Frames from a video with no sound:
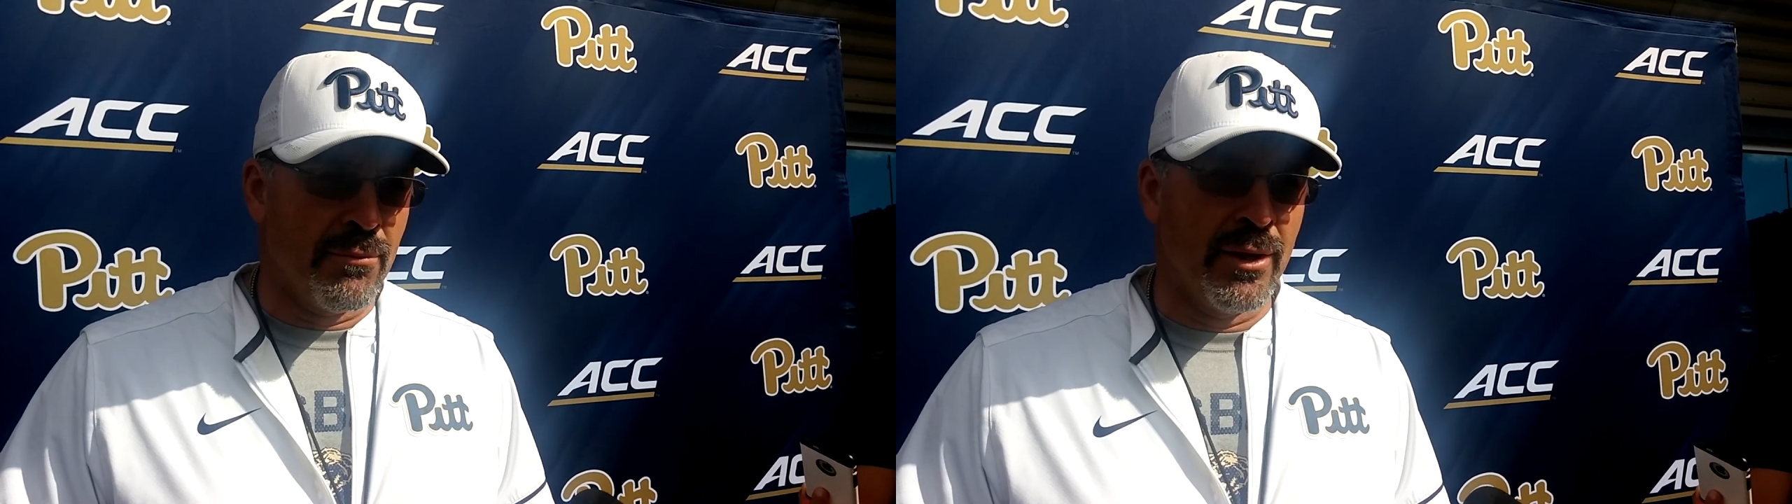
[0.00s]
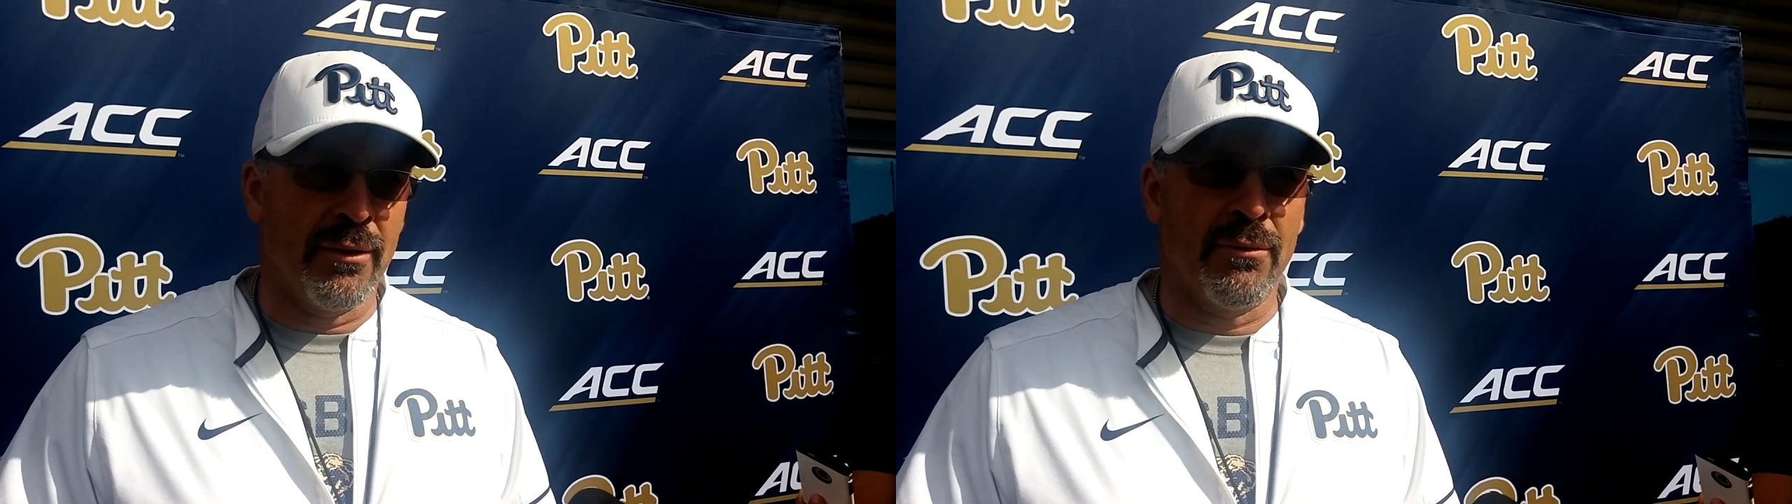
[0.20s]

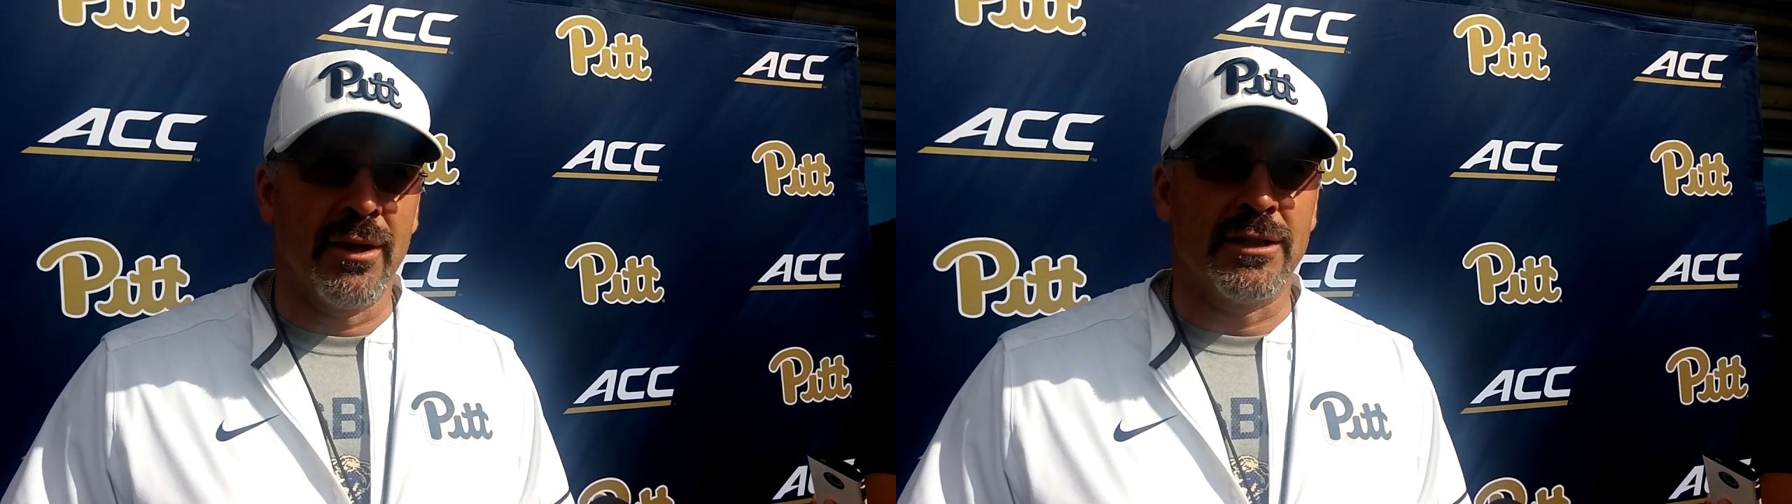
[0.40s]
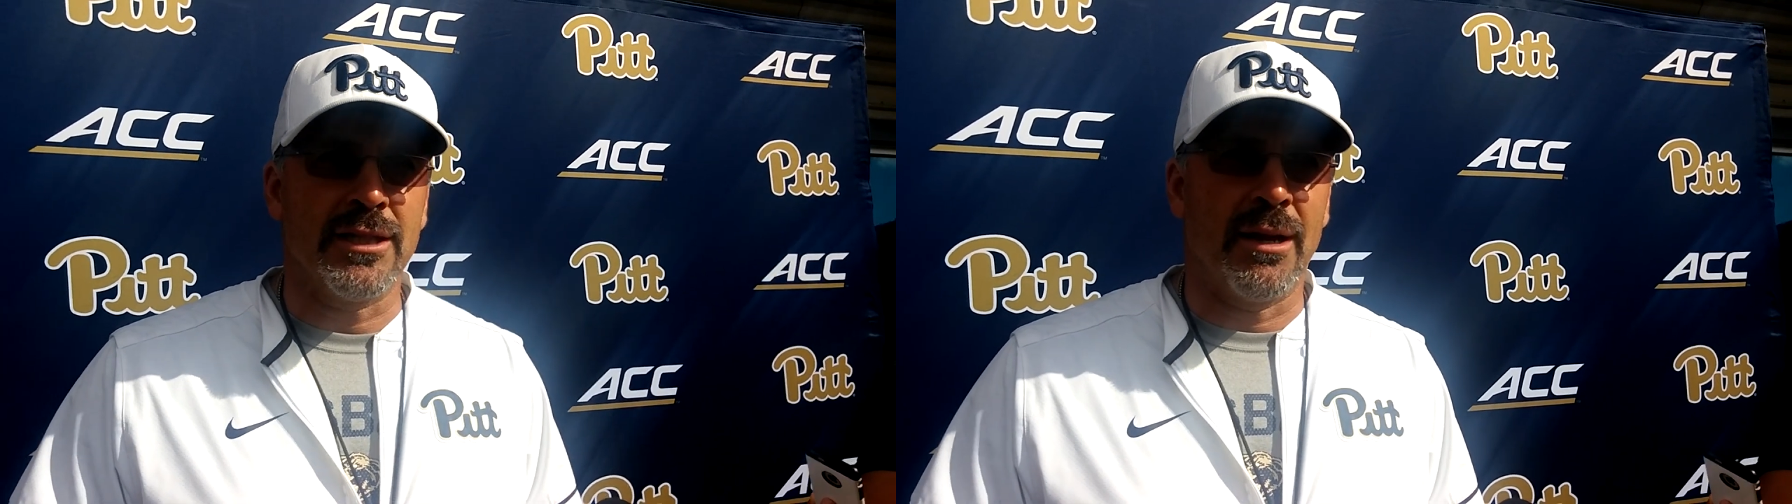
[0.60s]
really,
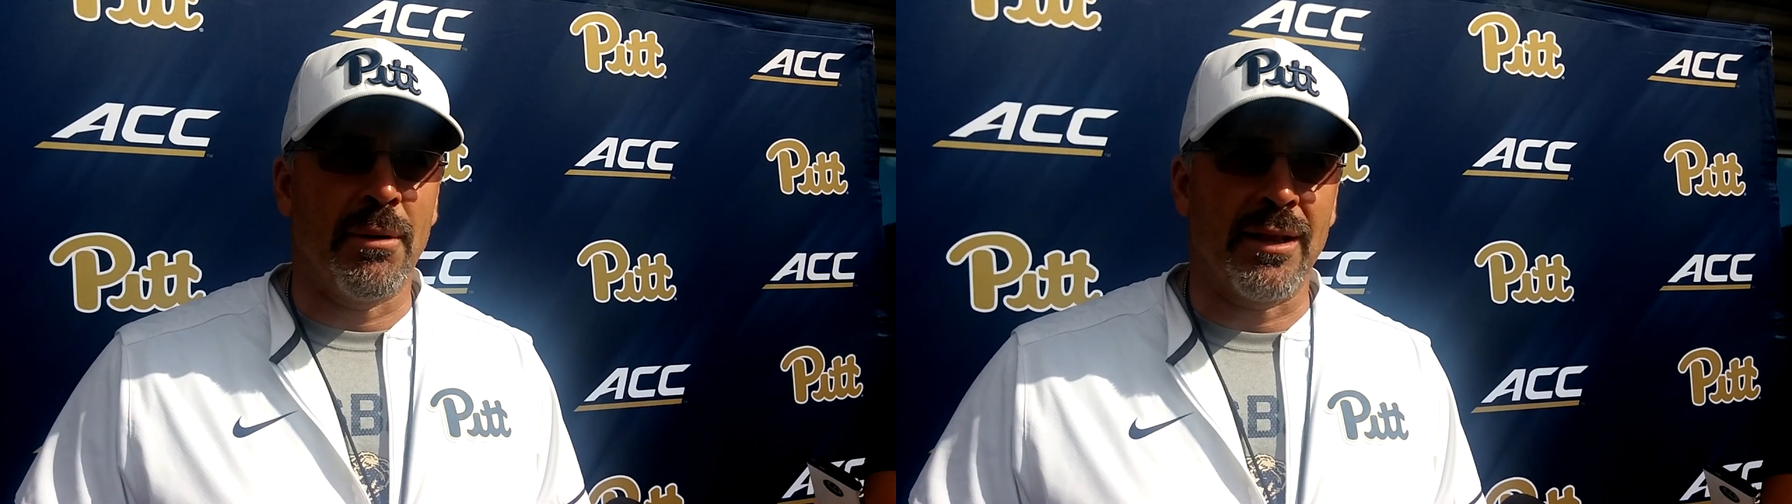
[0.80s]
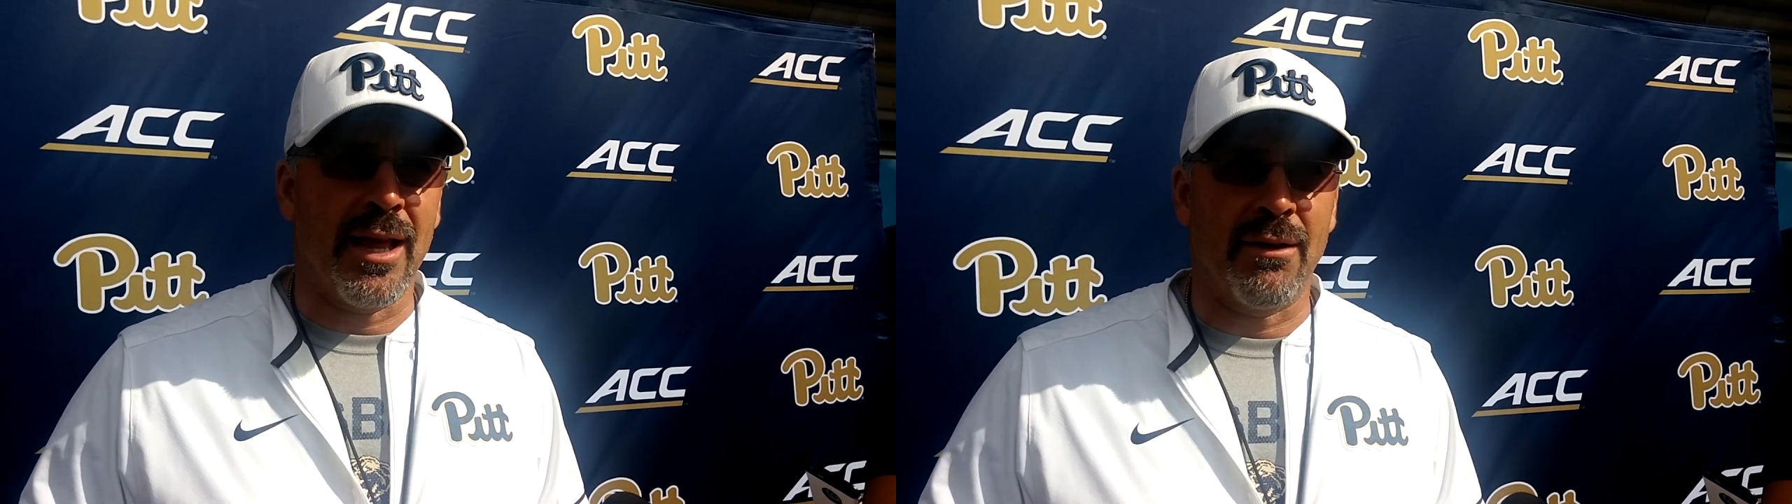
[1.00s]
really excited
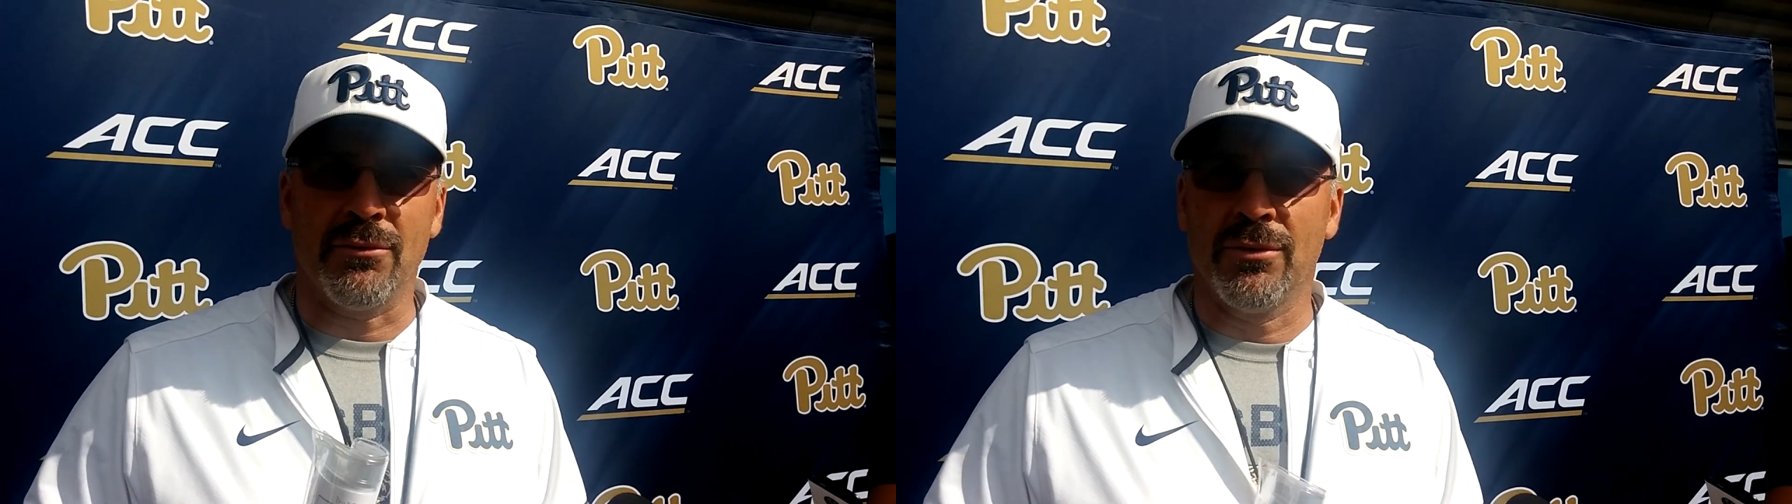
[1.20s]
about that.